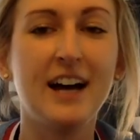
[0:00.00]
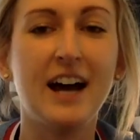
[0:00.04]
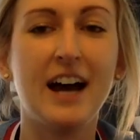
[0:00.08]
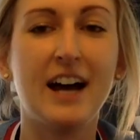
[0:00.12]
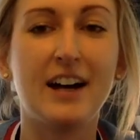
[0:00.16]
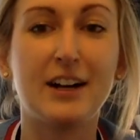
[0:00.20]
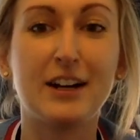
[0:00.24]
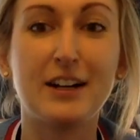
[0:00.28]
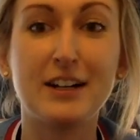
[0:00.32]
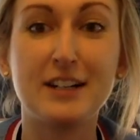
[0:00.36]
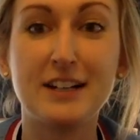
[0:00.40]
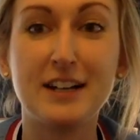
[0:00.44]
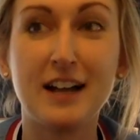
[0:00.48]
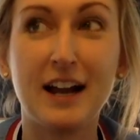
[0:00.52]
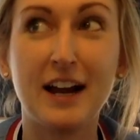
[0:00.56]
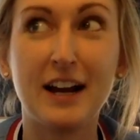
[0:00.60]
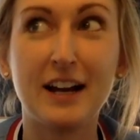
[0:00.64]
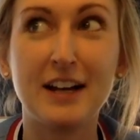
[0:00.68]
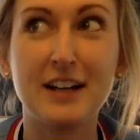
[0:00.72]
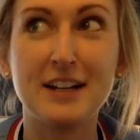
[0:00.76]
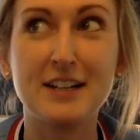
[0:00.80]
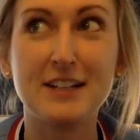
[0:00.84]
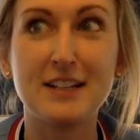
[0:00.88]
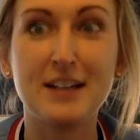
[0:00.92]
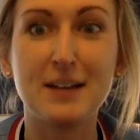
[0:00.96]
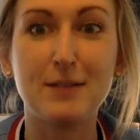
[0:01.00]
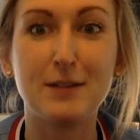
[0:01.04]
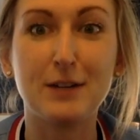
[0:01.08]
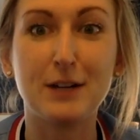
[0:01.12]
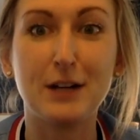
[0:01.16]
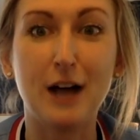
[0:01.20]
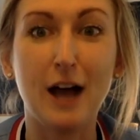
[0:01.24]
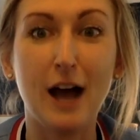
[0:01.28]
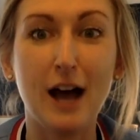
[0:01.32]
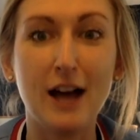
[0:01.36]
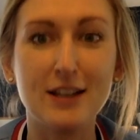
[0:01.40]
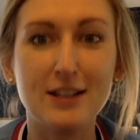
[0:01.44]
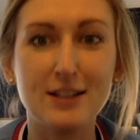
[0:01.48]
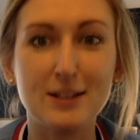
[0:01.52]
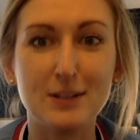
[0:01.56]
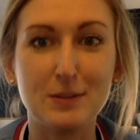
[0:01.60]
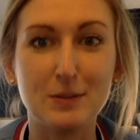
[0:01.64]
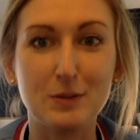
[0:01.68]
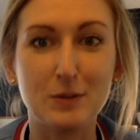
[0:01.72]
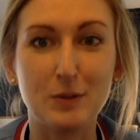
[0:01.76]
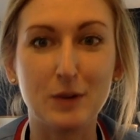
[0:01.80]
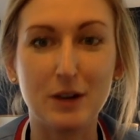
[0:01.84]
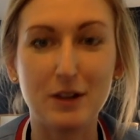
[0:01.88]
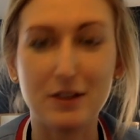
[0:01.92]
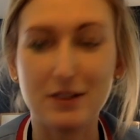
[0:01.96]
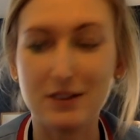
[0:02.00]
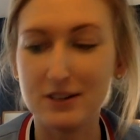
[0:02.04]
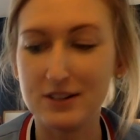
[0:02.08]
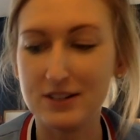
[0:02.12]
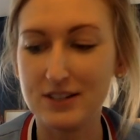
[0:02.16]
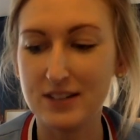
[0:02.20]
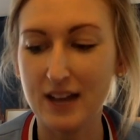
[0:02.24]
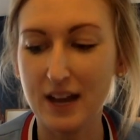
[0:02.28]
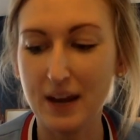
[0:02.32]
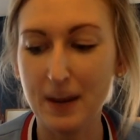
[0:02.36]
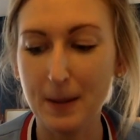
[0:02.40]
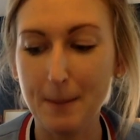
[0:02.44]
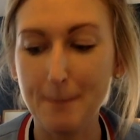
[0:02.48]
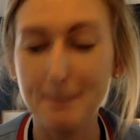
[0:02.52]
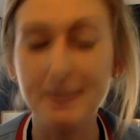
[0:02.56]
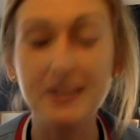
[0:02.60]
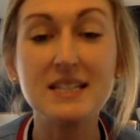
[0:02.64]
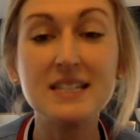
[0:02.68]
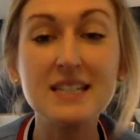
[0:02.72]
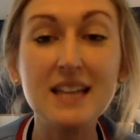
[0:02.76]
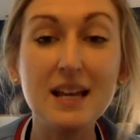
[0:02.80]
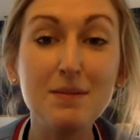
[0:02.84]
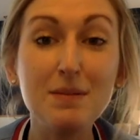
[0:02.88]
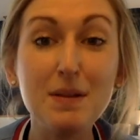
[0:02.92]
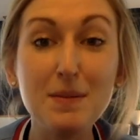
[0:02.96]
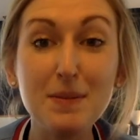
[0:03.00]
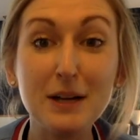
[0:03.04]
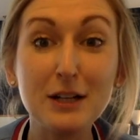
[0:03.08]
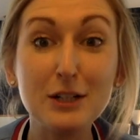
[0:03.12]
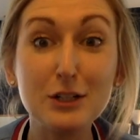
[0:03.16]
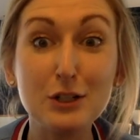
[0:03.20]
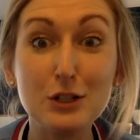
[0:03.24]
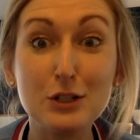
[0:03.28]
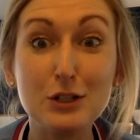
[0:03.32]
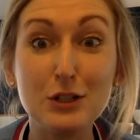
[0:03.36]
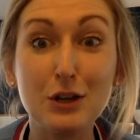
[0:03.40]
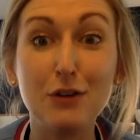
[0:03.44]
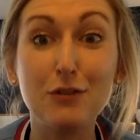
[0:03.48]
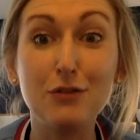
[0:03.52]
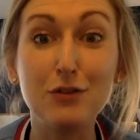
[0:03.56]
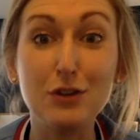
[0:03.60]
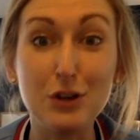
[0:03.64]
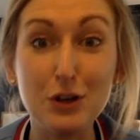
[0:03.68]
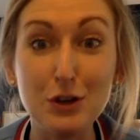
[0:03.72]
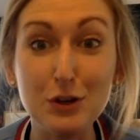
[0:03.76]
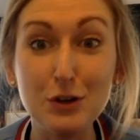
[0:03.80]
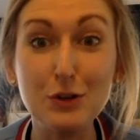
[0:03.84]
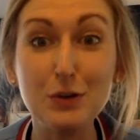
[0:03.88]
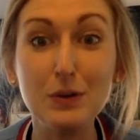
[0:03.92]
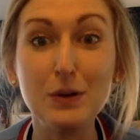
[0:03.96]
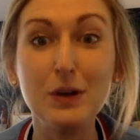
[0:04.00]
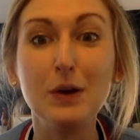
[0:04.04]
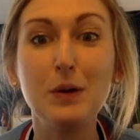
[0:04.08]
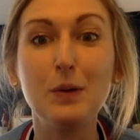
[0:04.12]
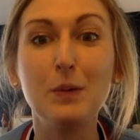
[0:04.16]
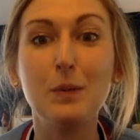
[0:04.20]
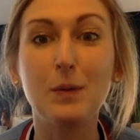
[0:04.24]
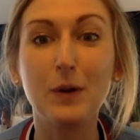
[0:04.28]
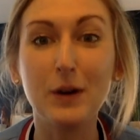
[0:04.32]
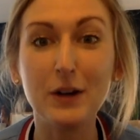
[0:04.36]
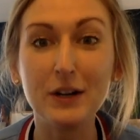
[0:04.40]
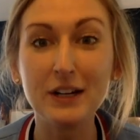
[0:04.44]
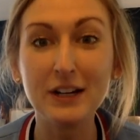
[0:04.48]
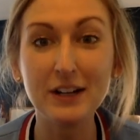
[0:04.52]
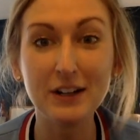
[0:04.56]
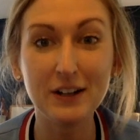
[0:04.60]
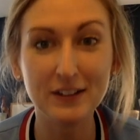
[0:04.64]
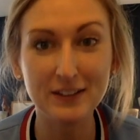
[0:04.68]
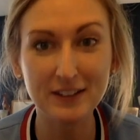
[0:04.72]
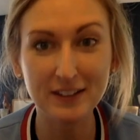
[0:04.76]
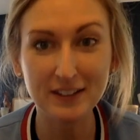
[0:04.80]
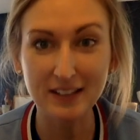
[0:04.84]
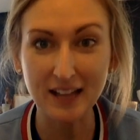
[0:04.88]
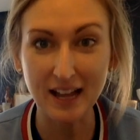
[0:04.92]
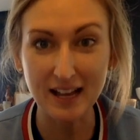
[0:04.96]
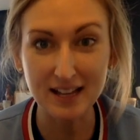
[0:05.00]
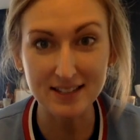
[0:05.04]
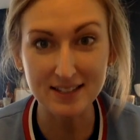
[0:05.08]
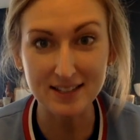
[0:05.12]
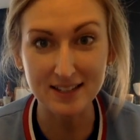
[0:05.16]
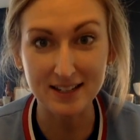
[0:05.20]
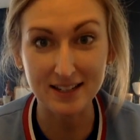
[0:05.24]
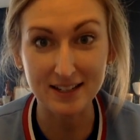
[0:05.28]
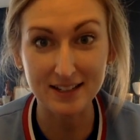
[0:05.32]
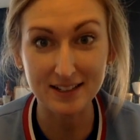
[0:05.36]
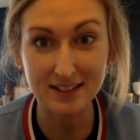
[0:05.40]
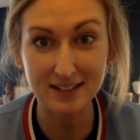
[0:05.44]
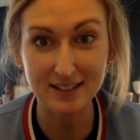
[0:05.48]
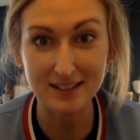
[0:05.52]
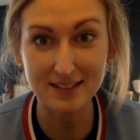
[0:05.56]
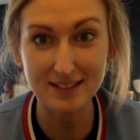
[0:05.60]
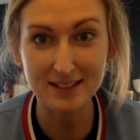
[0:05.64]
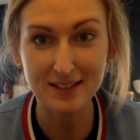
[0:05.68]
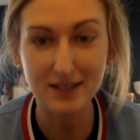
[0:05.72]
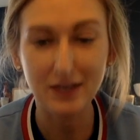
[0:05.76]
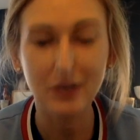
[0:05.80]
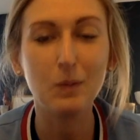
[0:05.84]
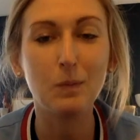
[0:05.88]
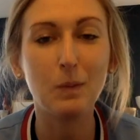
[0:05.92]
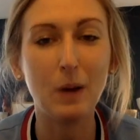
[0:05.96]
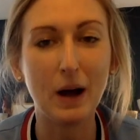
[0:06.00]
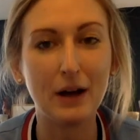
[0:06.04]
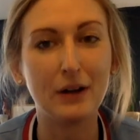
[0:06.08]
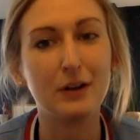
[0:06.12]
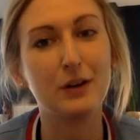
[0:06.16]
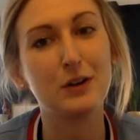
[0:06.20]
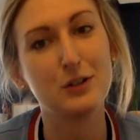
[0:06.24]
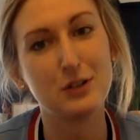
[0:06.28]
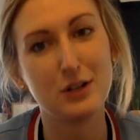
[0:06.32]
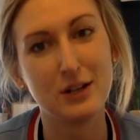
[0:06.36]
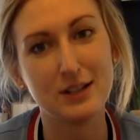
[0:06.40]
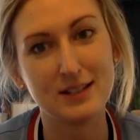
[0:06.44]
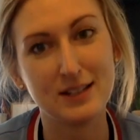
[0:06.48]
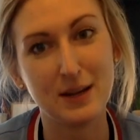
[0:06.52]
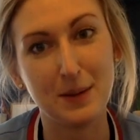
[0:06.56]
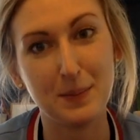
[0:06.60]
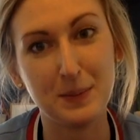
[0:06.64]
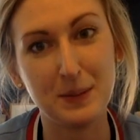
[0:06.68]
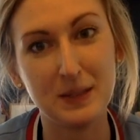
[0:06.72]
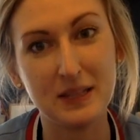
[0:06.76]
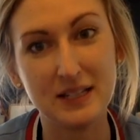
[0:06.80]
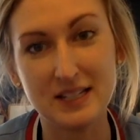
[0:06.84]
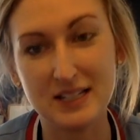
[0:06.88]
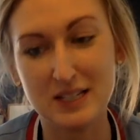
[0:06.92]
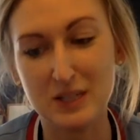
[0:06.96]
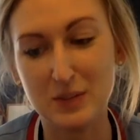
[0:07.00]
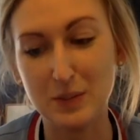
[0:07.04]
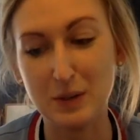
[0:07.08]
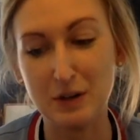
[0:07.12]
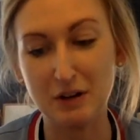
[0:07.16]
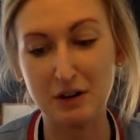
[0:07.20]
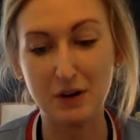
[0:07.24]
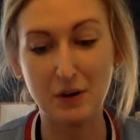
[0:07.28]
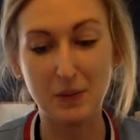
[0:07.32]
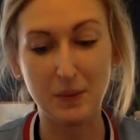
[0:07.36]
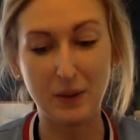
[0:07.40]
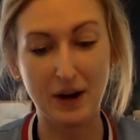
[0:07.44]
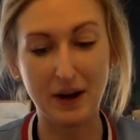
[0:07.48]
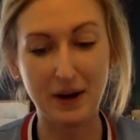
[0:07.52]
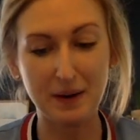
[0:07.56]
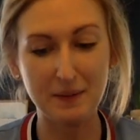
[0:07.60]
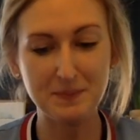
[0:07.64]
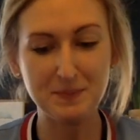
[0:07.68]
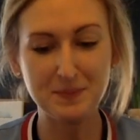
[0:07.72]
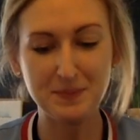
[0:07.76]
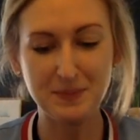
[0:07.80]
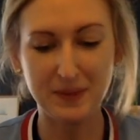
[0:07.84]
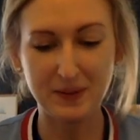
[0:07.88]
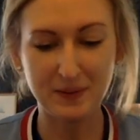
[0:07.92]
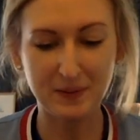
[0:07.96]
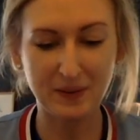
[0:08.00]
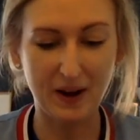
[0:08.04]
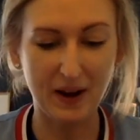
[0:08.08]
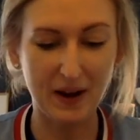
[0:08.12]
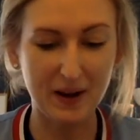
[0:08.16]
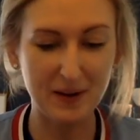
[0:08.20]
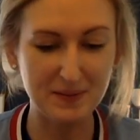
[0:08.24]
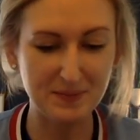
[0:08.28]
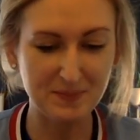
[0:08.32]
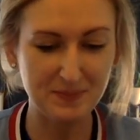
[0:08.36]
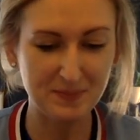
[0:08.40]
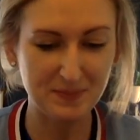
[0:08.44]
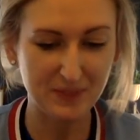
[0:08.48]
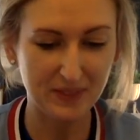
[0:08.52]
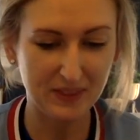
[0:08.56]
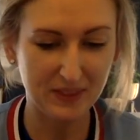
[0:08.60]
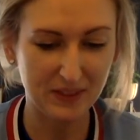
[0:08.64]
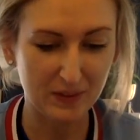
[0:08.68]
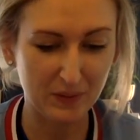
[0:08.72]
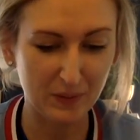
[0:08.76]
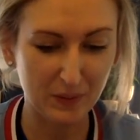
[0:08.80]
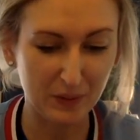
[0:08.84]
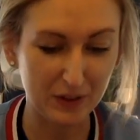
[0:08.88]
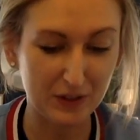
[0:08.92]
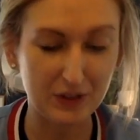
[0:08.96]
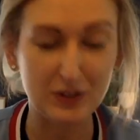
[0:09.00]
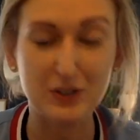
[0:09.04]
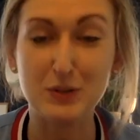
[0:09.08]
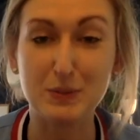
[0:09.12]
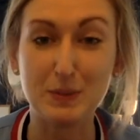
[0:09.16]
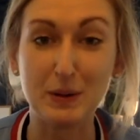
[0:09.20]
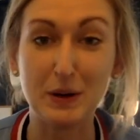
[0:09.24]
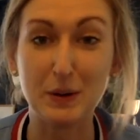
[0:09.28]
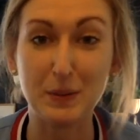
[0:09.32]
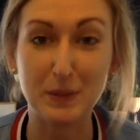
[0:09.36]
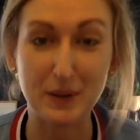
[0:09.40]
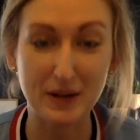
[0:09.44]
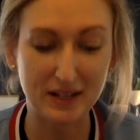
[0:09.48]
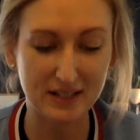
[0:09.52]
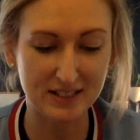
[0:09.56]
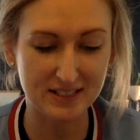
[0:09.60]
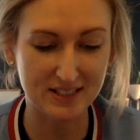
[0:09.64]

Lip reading: I had to decide what costume to wear Thursday. But send me pictures of you working on the lessons while you're dressed up in this spirit wear, okay? Or in your Spirit Week